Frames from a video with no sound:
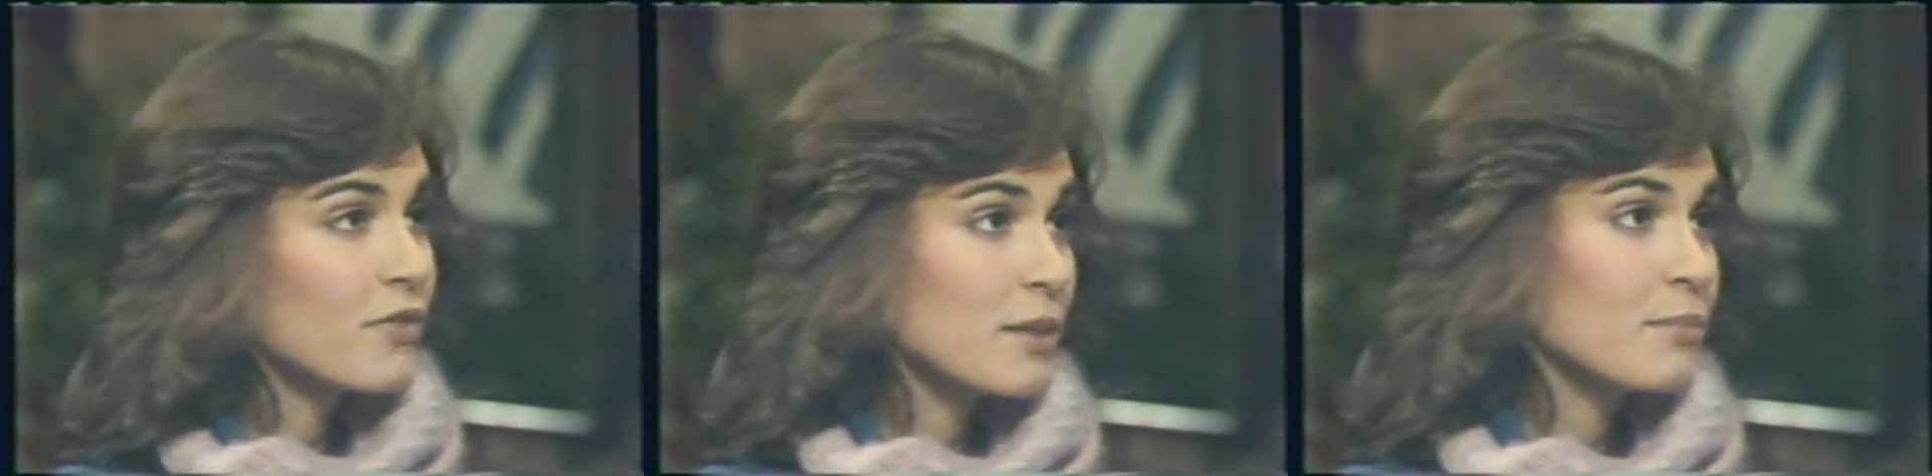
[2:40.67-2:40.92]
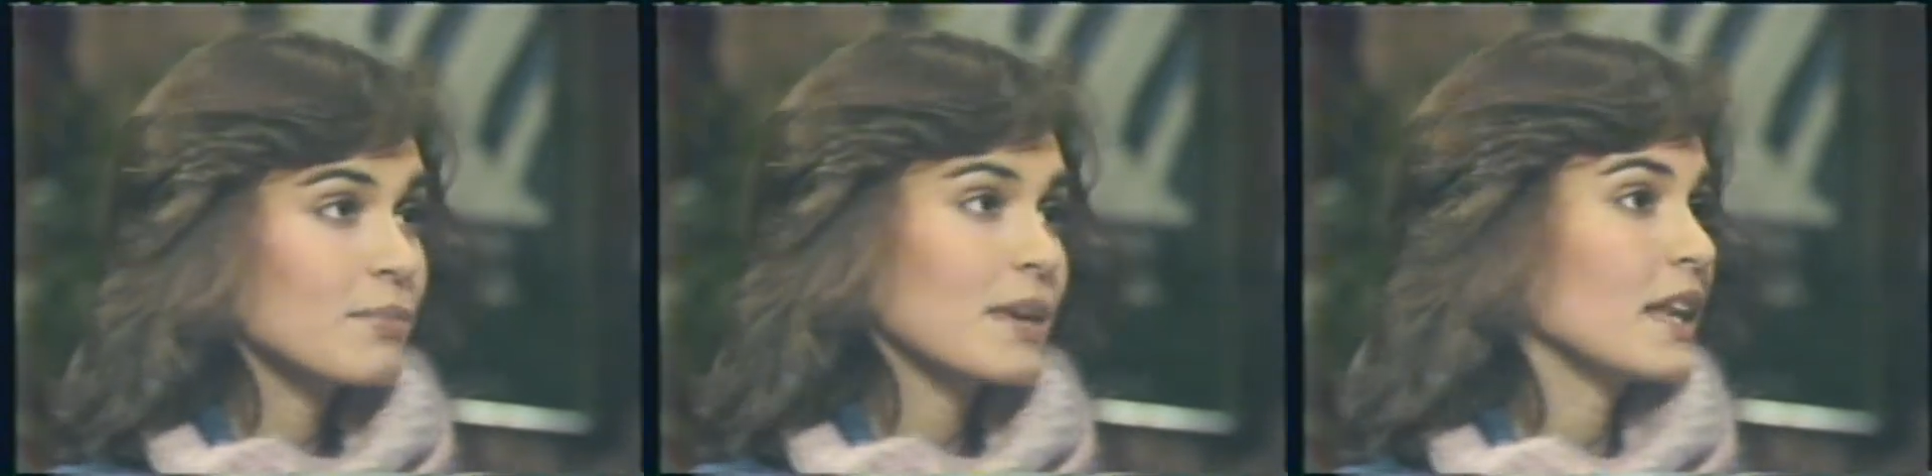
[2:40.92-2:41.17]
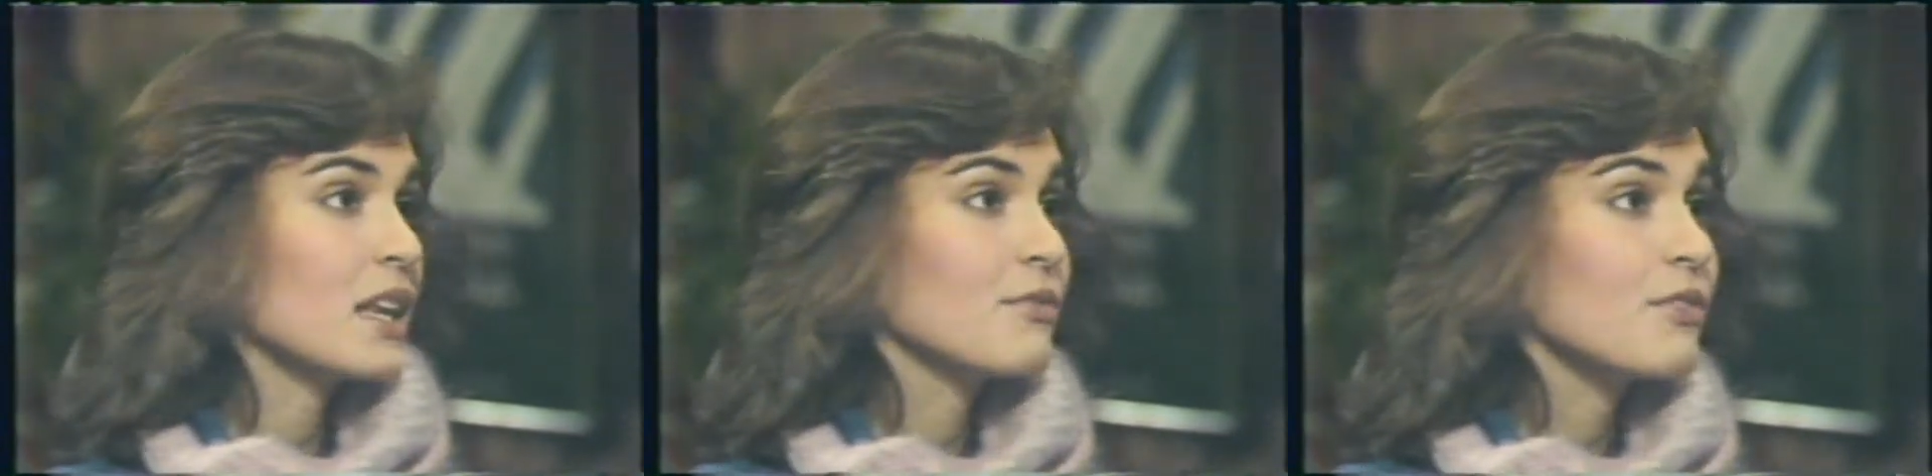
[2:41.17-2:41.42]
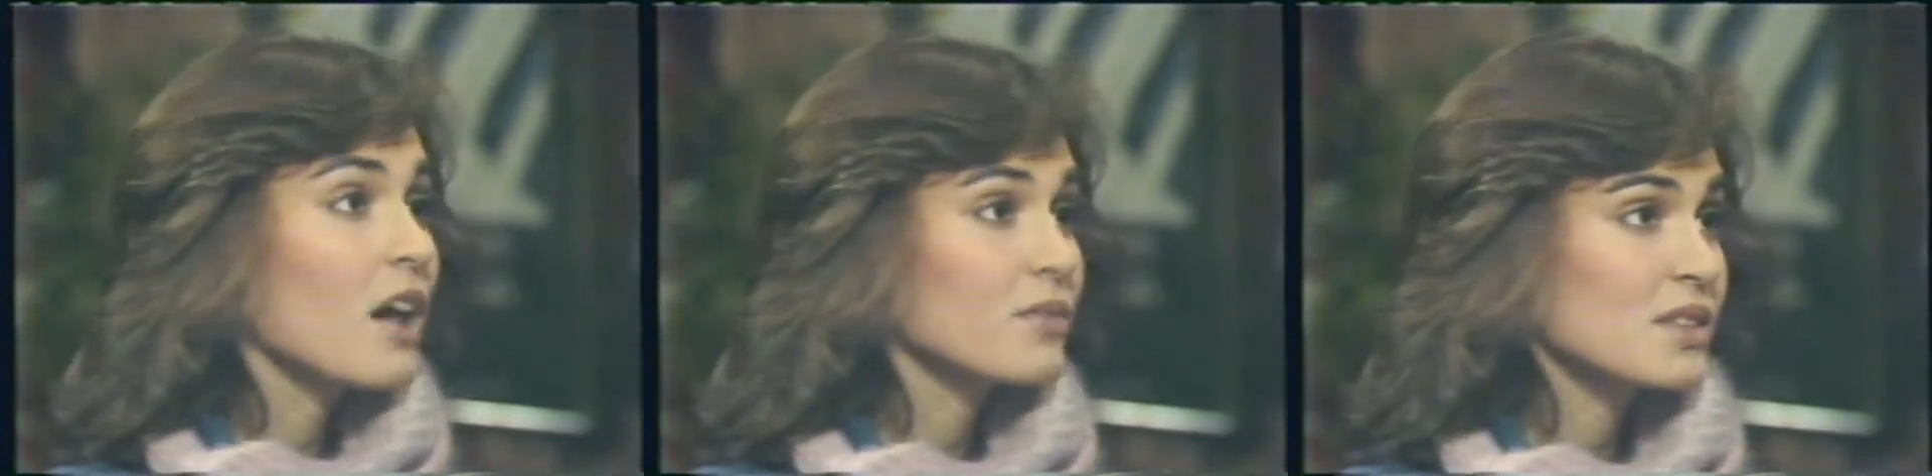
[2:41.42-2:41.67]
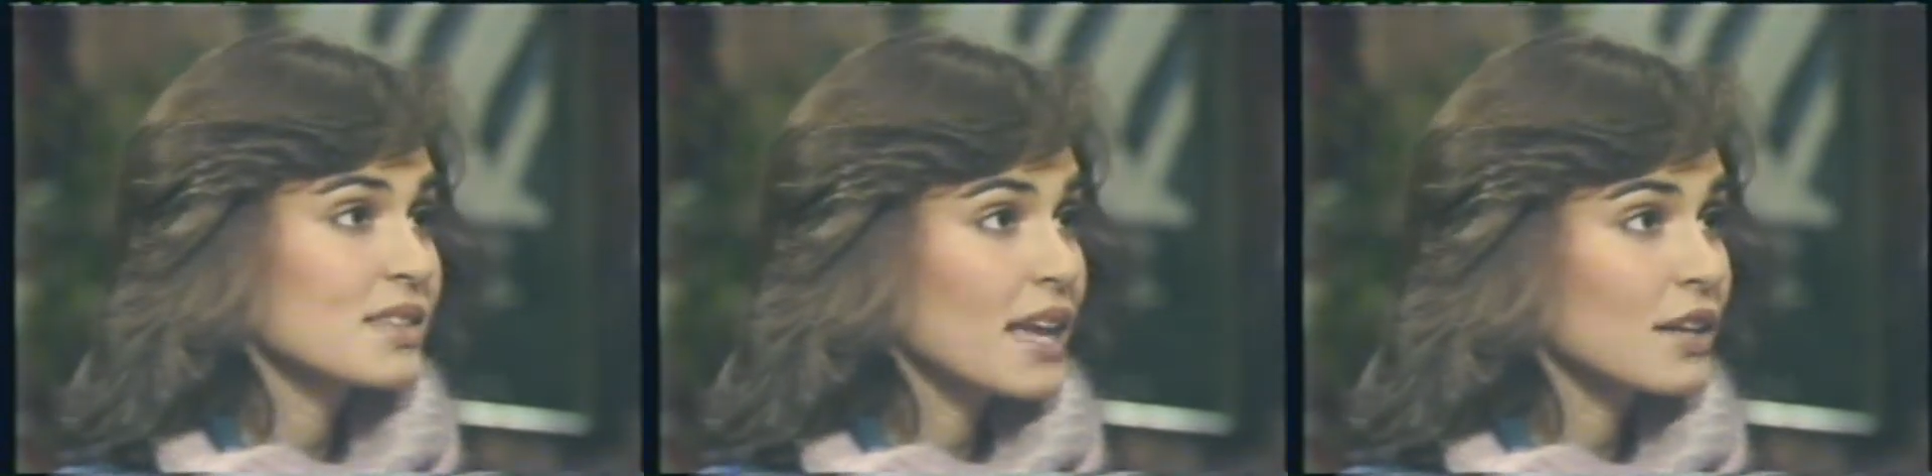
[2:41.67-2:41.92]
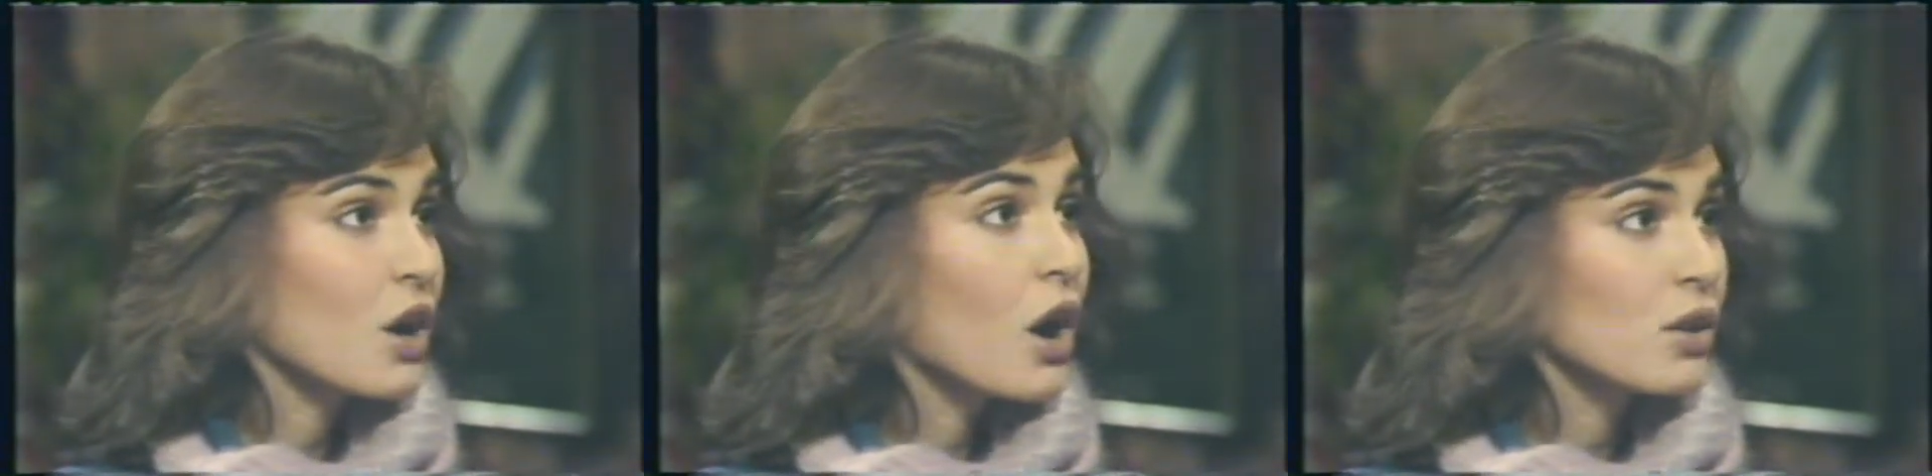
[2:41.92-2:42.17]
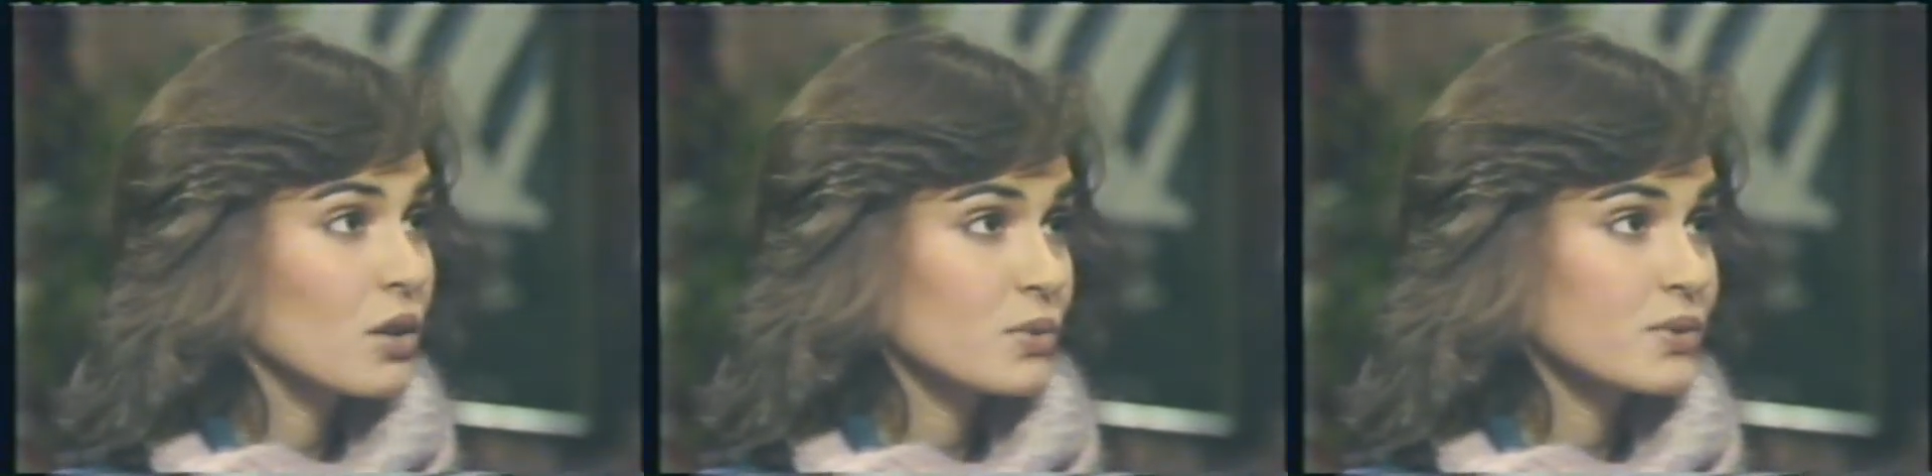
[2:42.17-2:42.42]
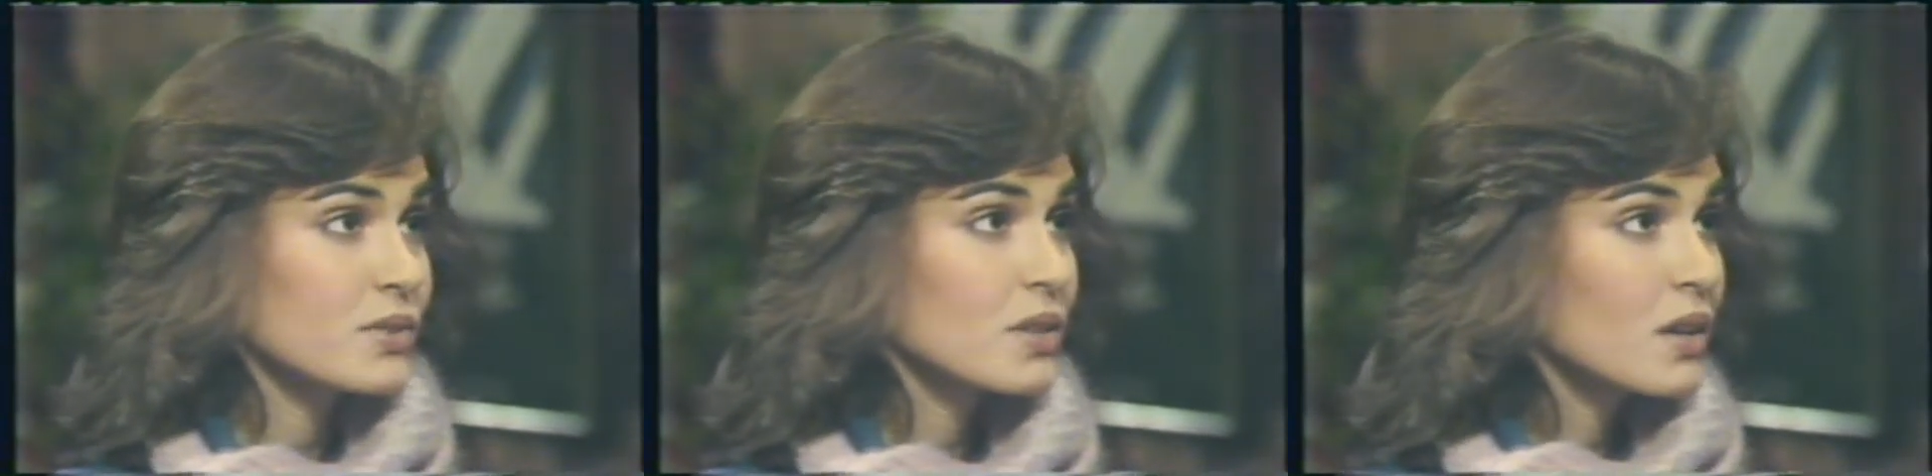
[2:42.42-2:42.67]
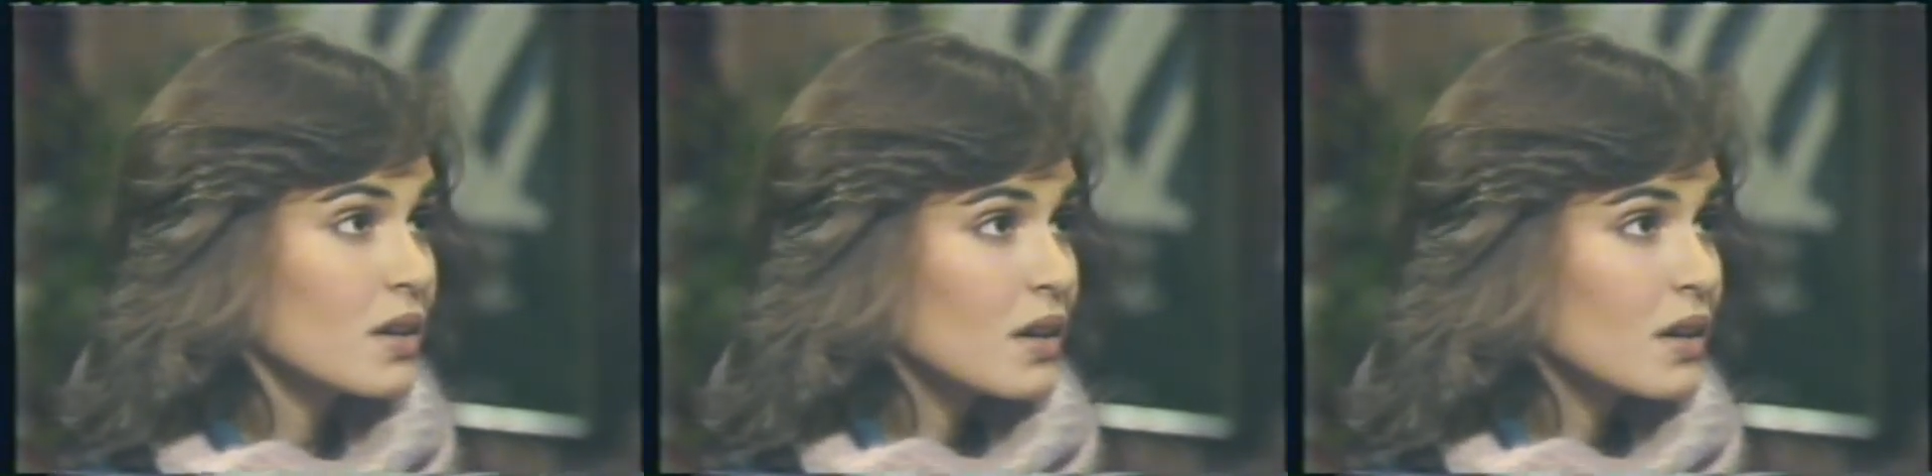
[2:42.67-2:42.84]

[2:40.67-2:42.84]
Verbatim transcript: him getting involved in San Carlos.